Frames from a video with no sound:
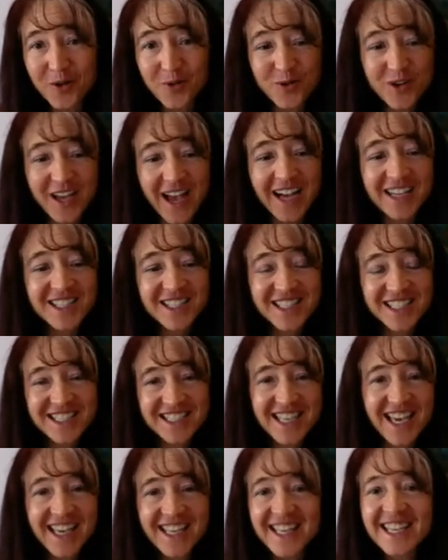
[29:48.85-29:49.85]
We actually
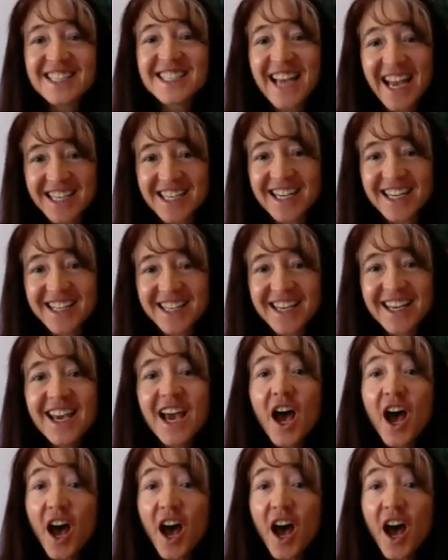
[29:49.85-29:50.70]
say that technically